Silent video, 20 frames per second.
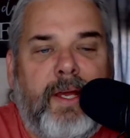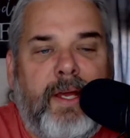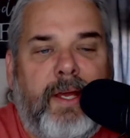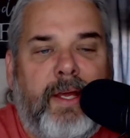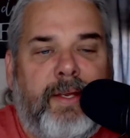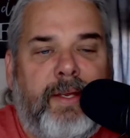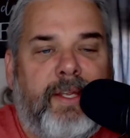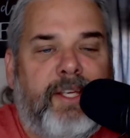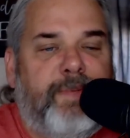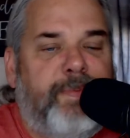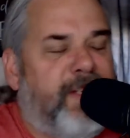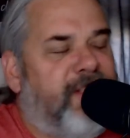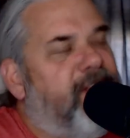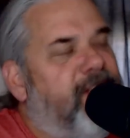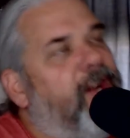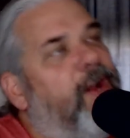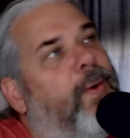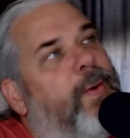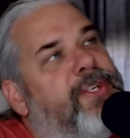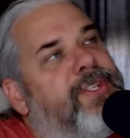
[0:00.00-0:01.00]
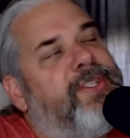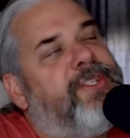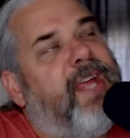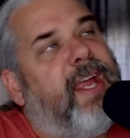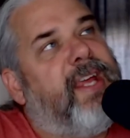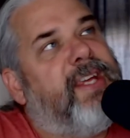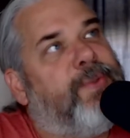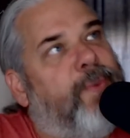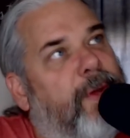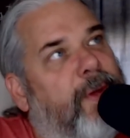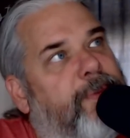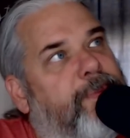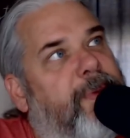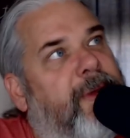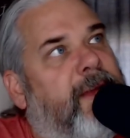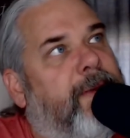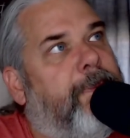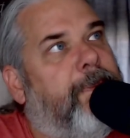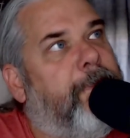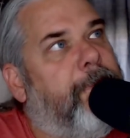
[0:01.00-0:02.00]
This mission always stays with
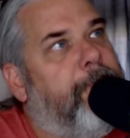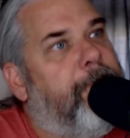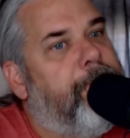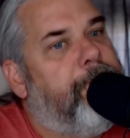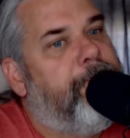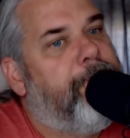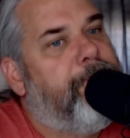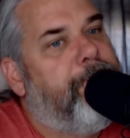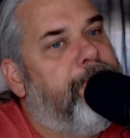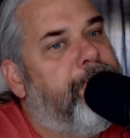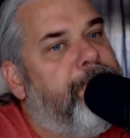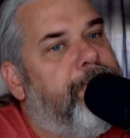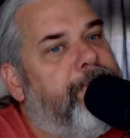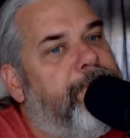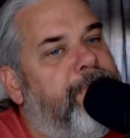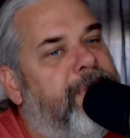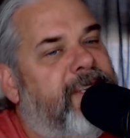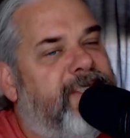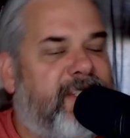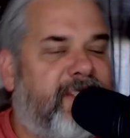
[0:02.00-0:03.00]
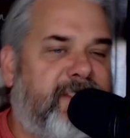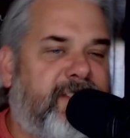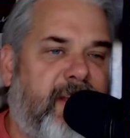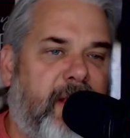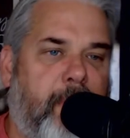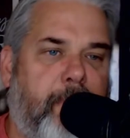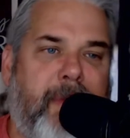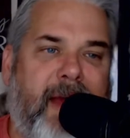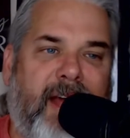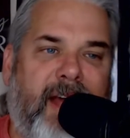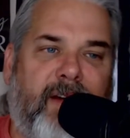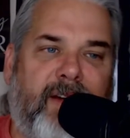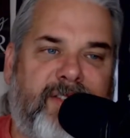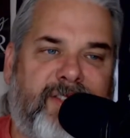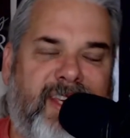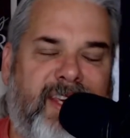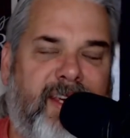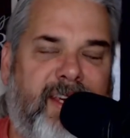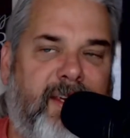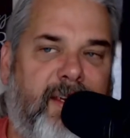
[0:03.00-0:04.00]
me. This is an
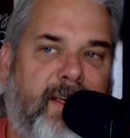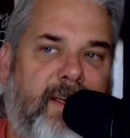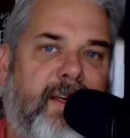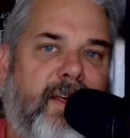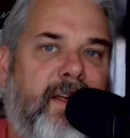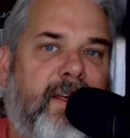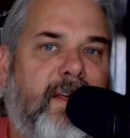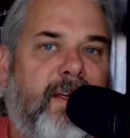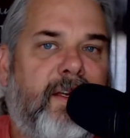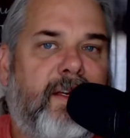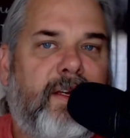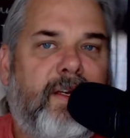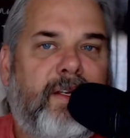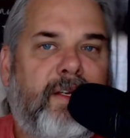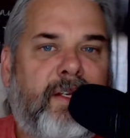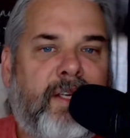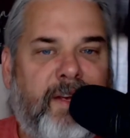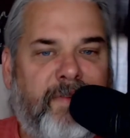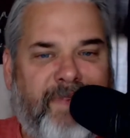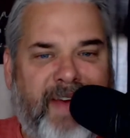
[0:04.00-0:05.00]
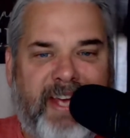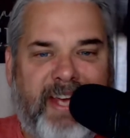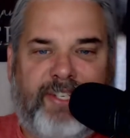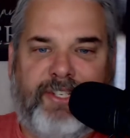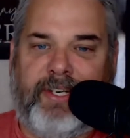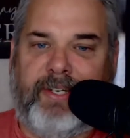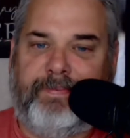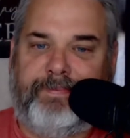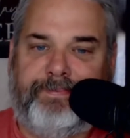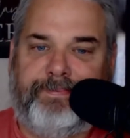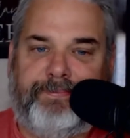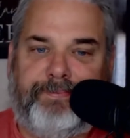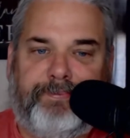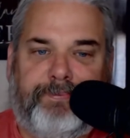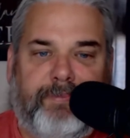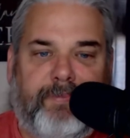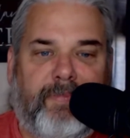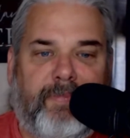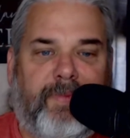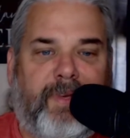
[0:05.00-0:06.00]
embarrassing confession.
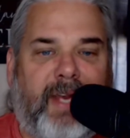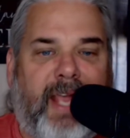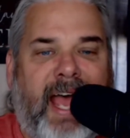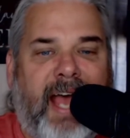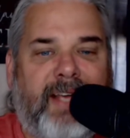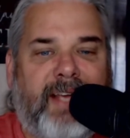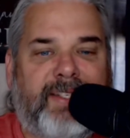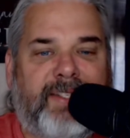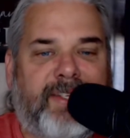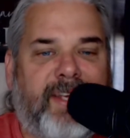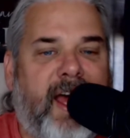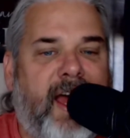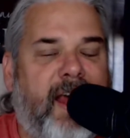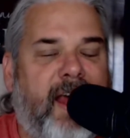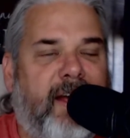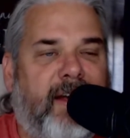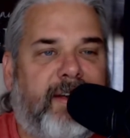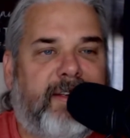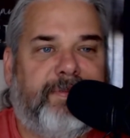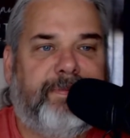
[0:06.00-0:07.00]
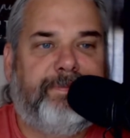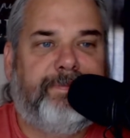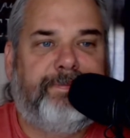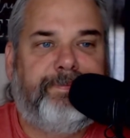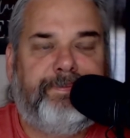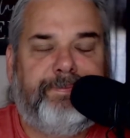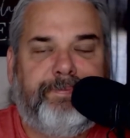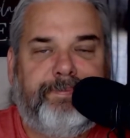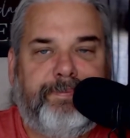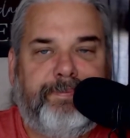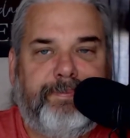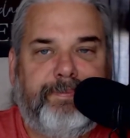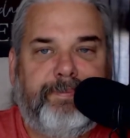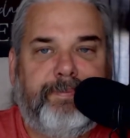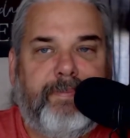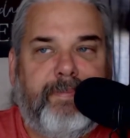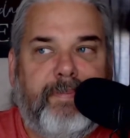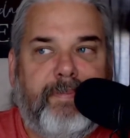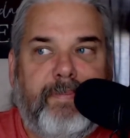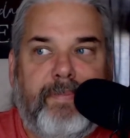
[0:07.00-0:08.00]
I was tired.
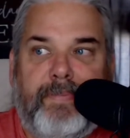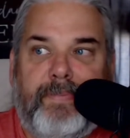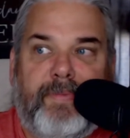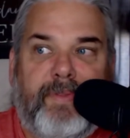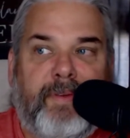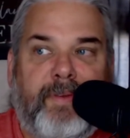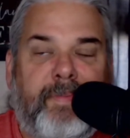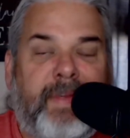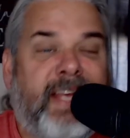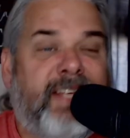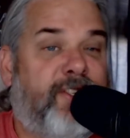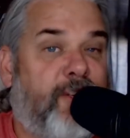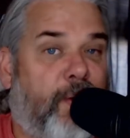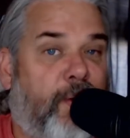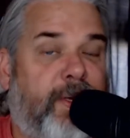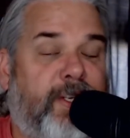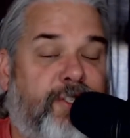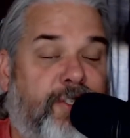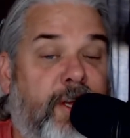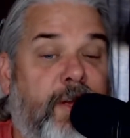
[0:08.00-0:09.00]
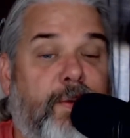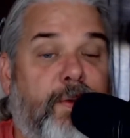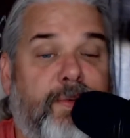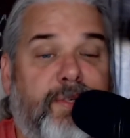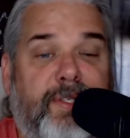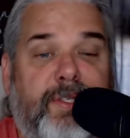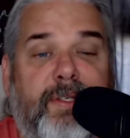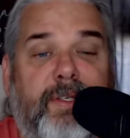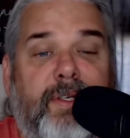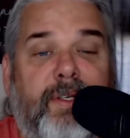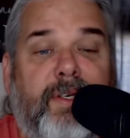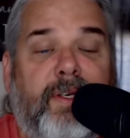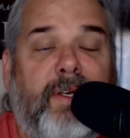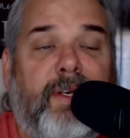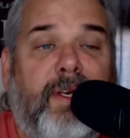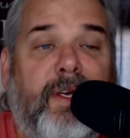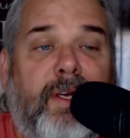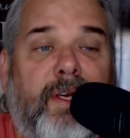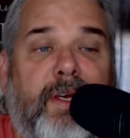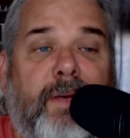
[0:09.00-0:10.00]
That's no excuse.
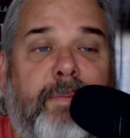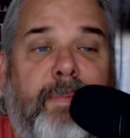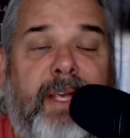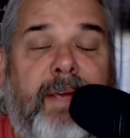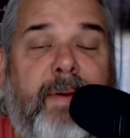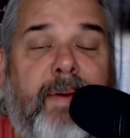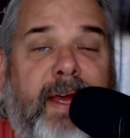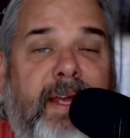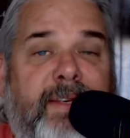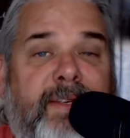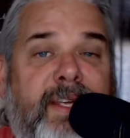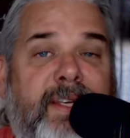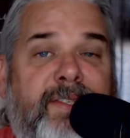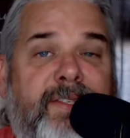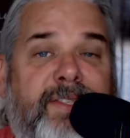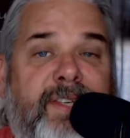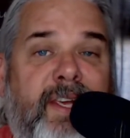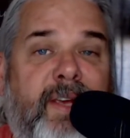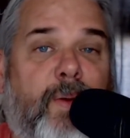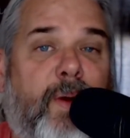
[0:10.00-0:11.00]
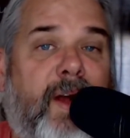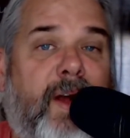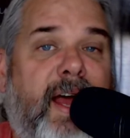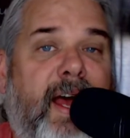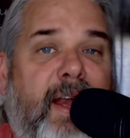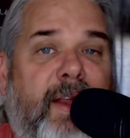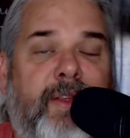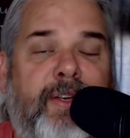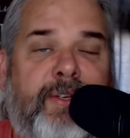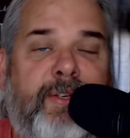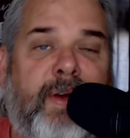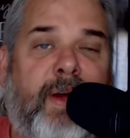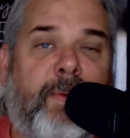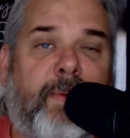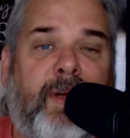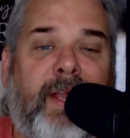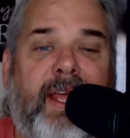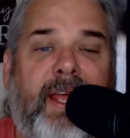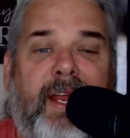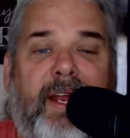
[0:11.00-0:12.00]
Me and my TC, we're out of the truck.
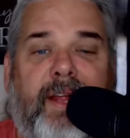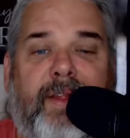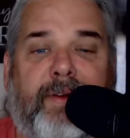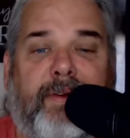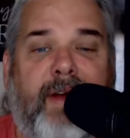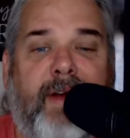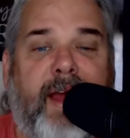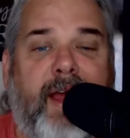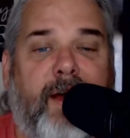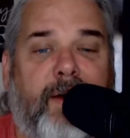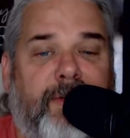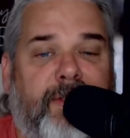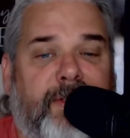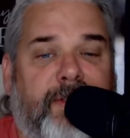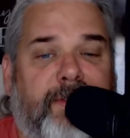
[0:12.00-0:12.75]
We're laying on the ground.